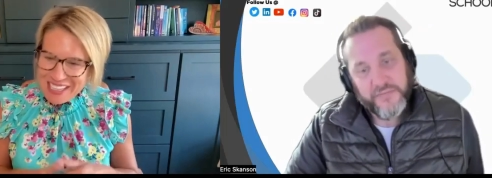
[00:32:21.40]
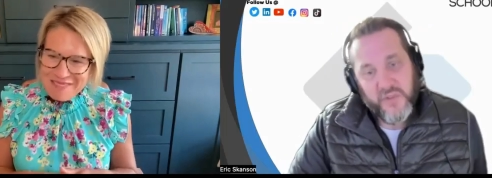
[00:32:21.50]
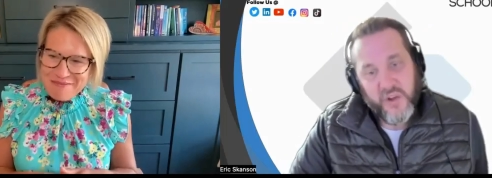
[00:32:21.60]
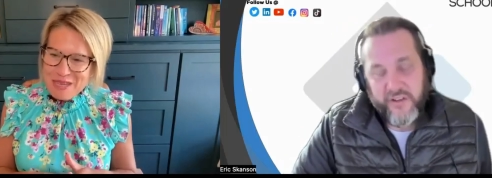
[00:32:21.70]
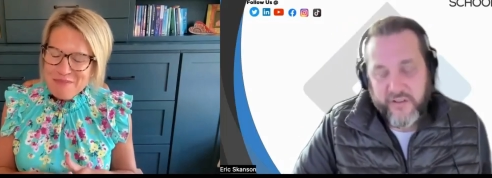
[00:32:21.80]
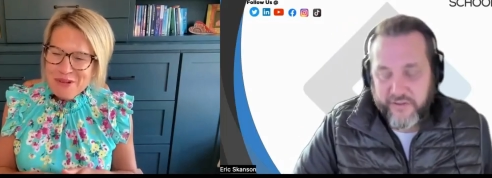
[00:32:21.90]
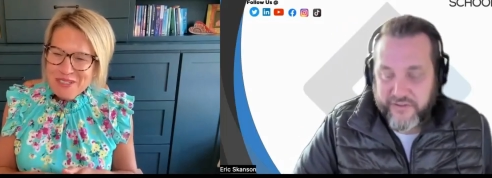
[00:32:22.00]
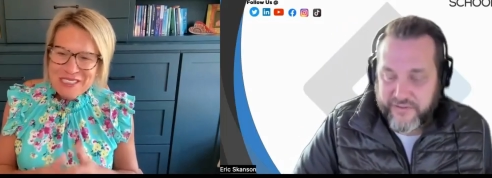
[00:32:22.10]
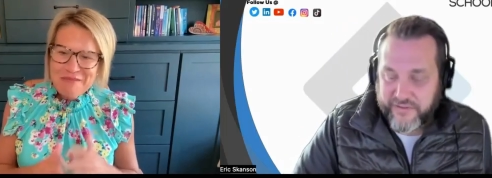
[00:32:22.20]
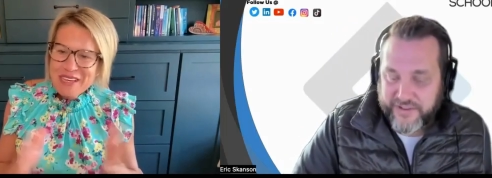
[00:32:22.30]
Speaker 1: and people,
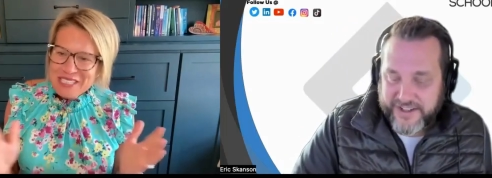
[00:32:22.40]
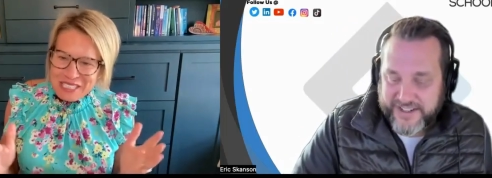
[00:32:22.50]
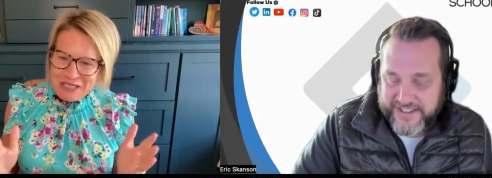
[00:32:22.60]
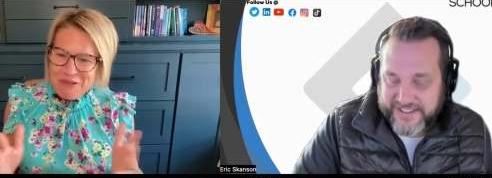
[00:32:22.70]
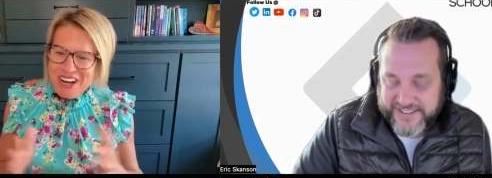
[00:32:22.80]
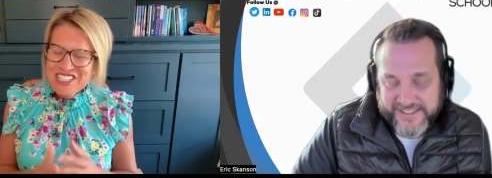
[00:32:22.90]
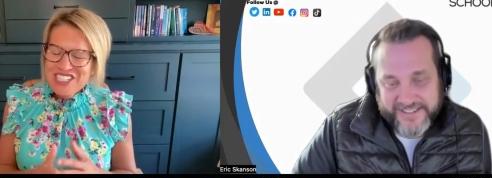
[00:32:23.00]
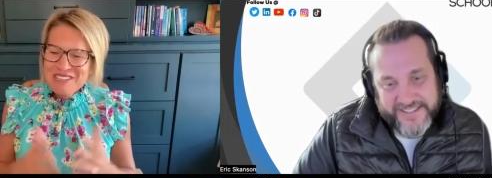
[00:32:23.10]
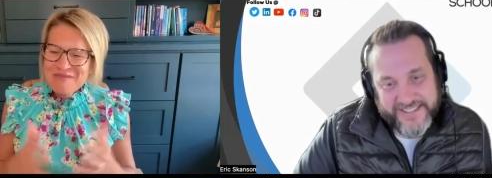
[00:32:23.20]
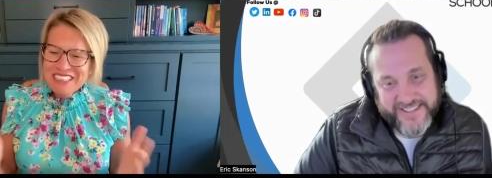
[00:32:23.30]
it's amazing yeah. to
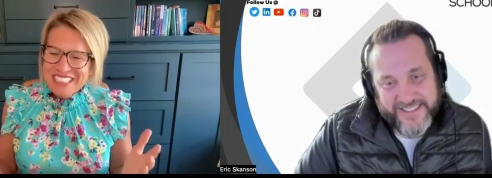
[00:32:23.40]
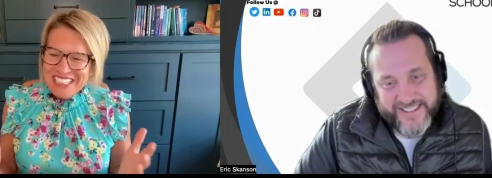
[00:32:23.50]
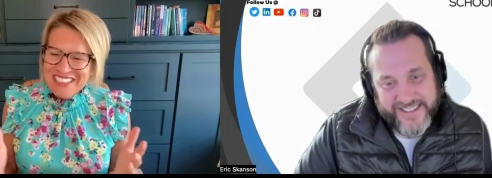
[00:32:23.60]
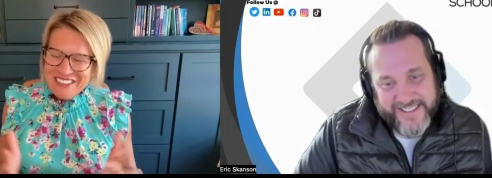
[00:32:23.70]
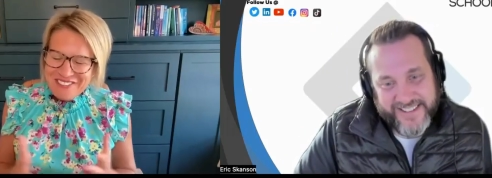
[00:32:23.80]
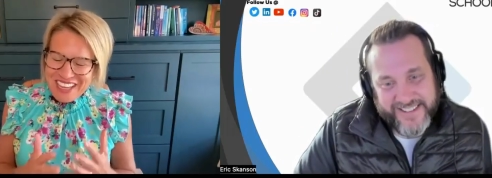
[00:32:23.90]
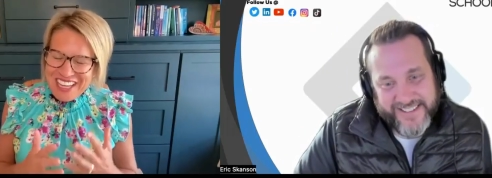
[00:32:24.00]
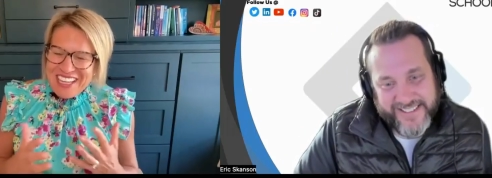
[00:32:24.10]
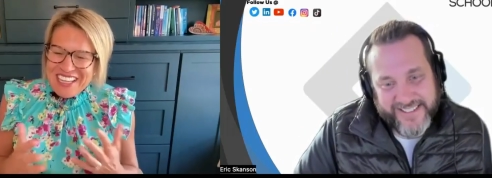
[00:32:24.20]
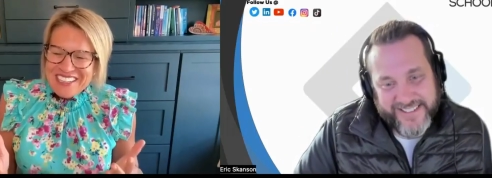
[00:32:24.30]
watch them leave,
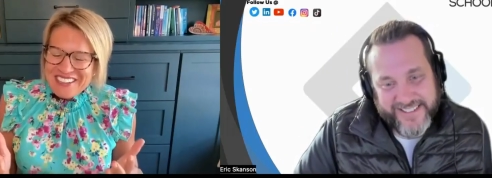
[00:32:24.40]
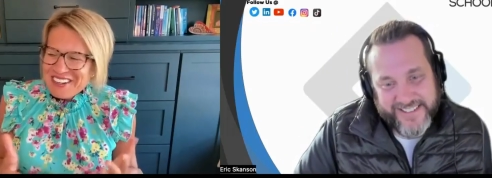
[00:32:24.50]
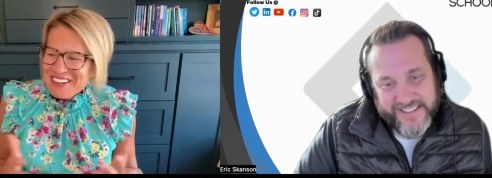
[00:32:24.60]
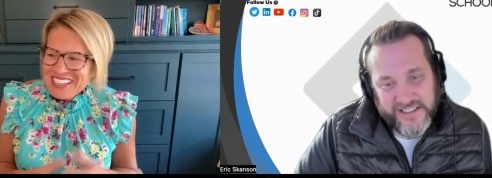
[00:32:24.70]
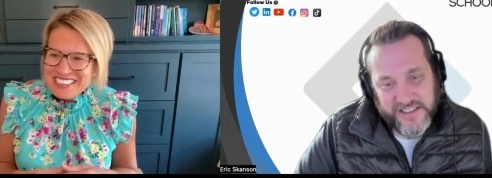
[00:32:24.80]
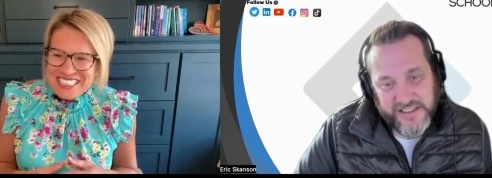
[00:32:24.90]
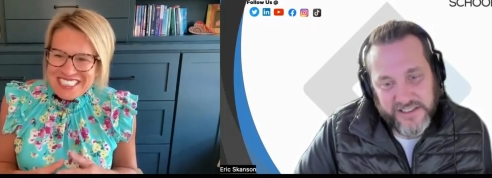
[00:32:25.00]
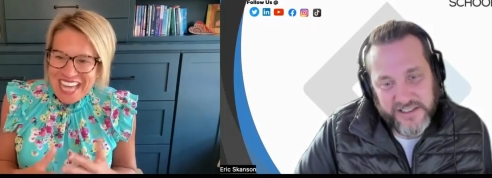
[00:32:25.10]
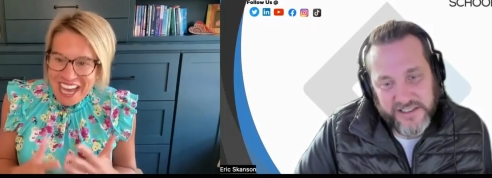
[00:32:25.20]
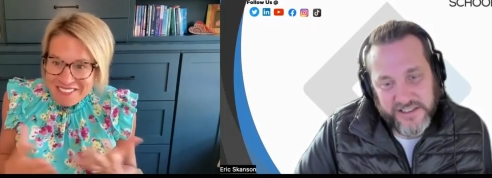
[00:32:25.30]
you know, and
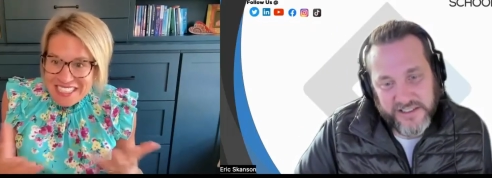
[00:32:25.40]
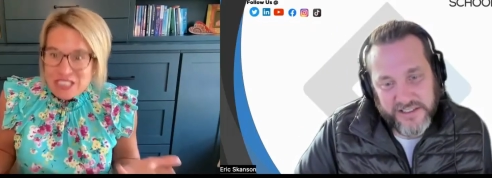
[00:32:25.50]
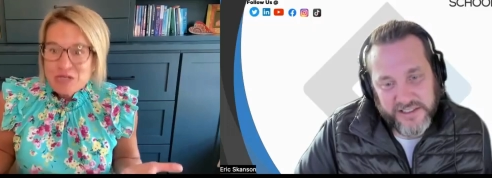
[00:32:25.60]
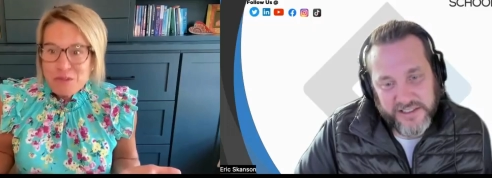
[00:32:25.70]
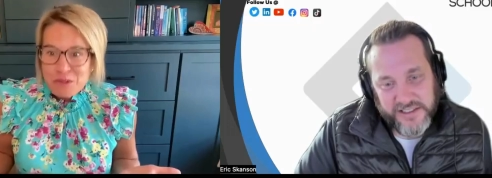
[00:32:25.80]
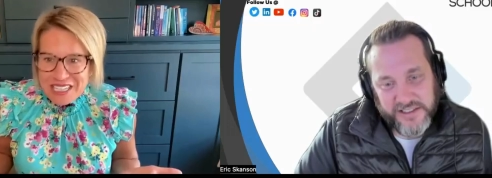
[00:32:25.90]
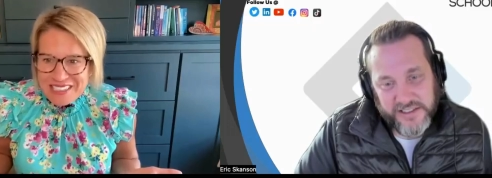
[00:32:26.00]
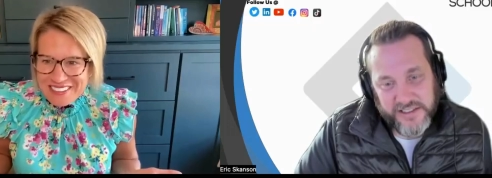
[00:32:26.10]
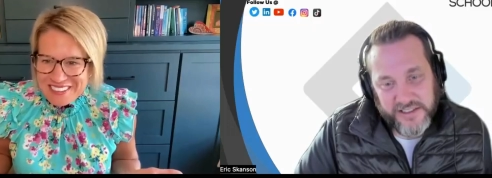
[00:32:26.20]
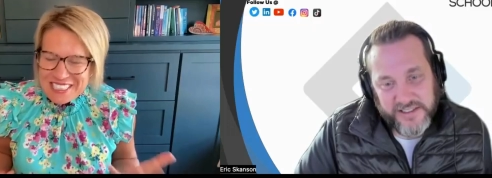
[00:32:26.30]
just have this spring
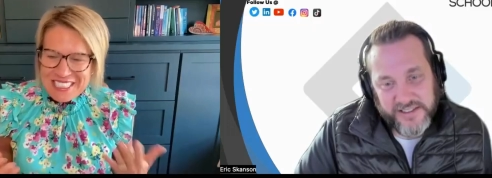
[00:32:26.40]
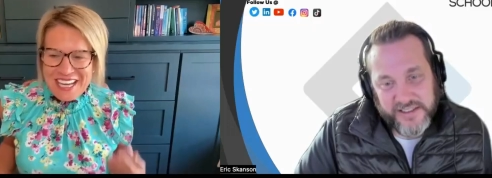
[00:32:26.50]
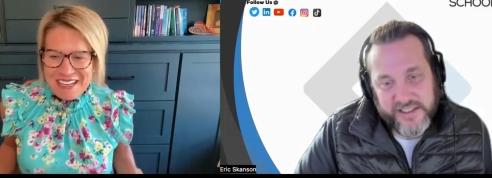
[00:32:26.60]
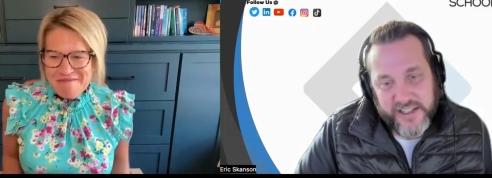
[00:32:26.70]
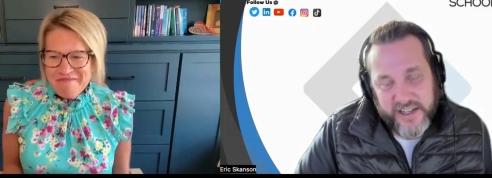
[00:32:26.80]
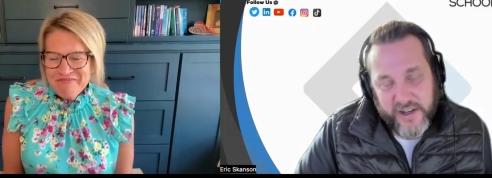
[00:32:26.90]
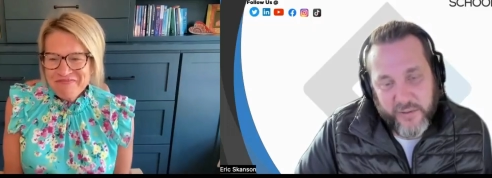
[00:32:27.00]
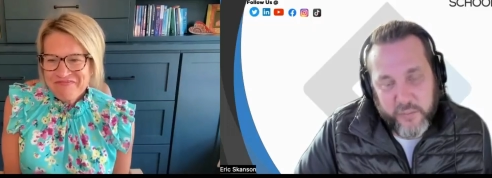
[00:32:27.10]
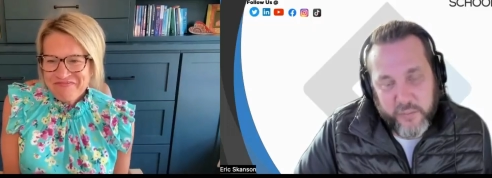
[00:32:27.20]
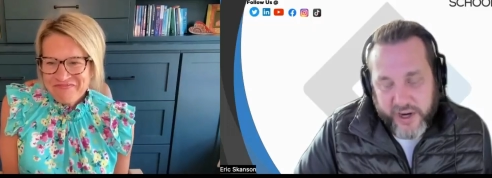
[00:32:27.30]
in their step
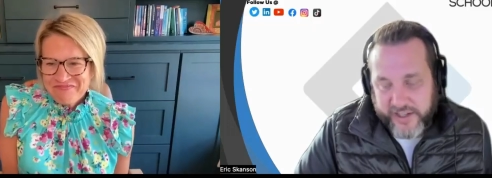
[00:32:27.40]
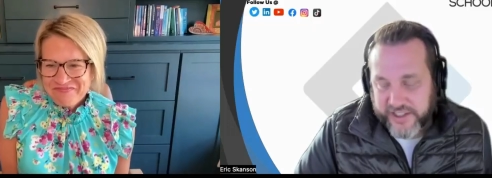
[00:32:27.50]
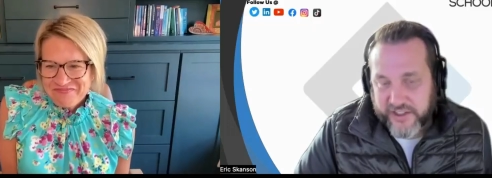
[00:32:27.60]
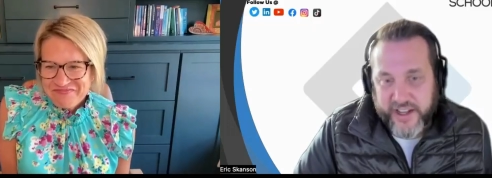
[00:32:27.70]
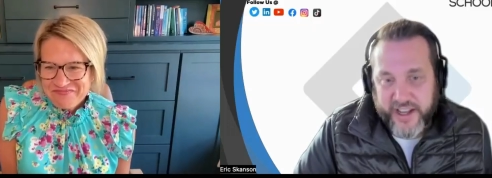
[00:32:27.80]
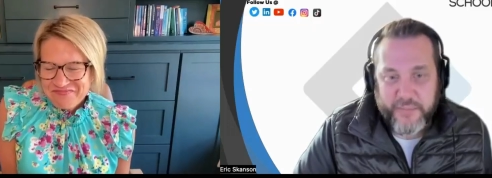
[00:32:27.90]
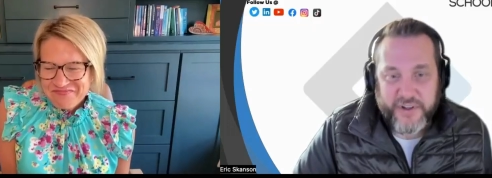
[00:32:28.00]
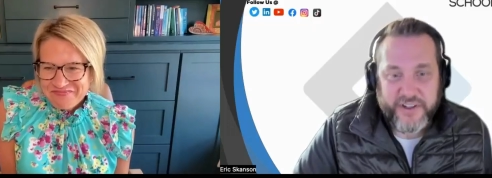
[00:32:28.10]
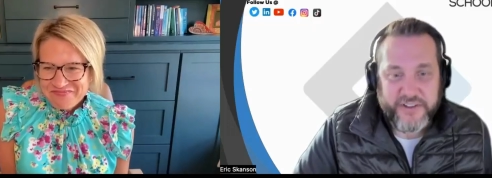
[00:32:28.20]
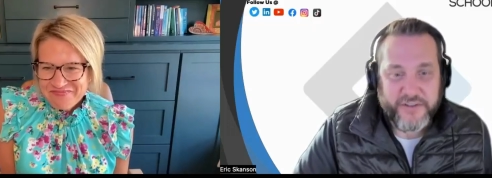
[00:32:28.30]
Speaker 2: practical
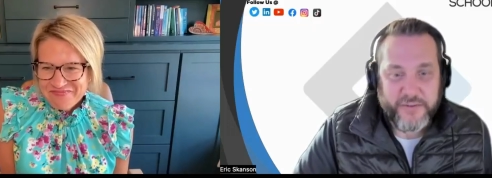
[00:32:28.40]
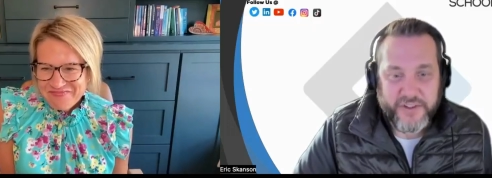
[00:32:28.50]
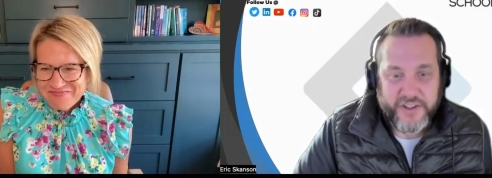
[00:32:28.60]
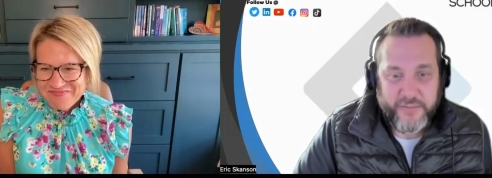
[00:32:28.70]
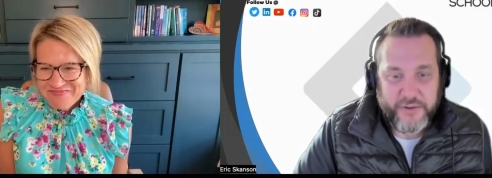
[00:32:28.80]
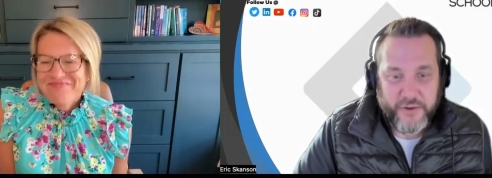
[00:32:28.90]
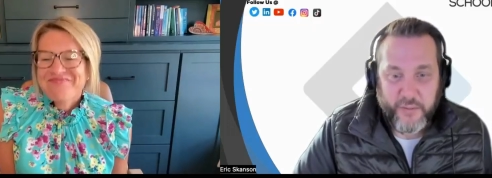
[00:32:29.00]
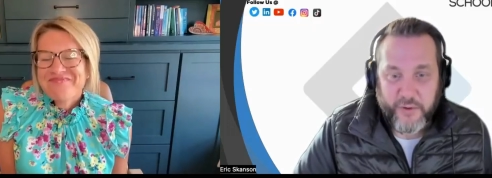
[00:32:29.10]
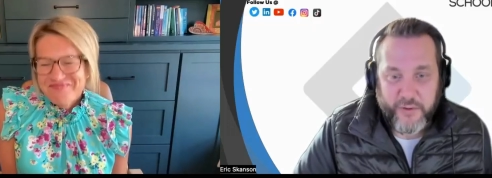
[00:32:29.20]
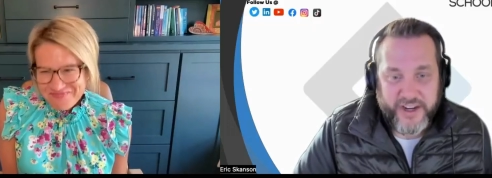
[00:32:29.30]
happiness with Kim
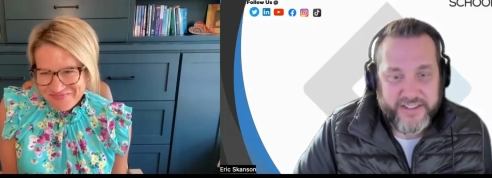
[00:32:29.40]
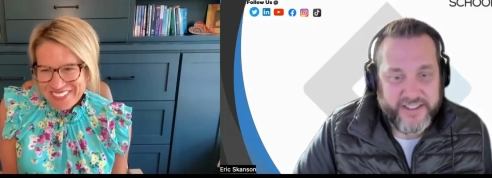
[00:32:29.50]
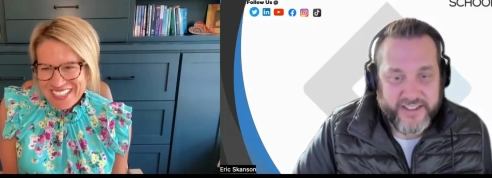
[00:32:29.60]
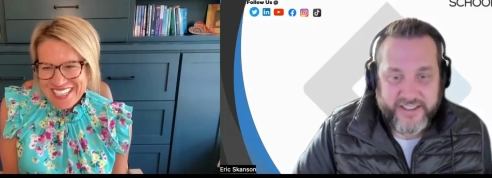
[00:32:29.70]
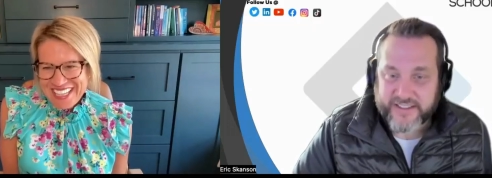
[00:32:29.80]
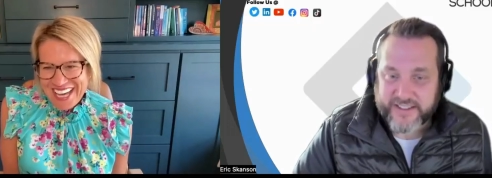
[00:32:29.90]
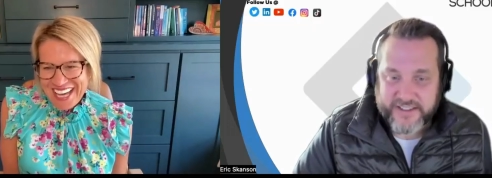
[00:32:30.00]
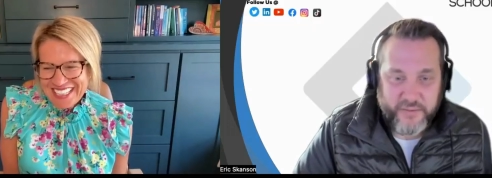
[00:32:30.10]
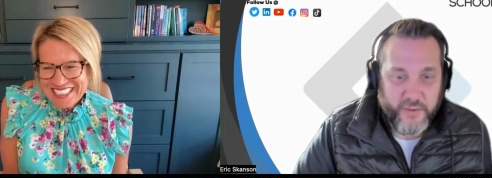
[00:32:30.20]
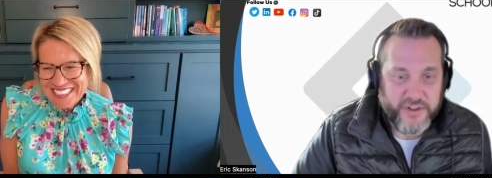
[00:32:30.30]
Strobel, right? Like this
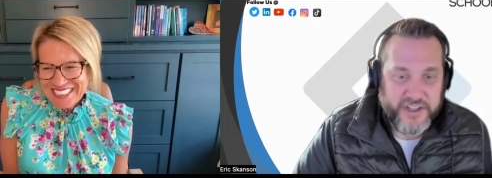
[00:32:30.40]
is what we're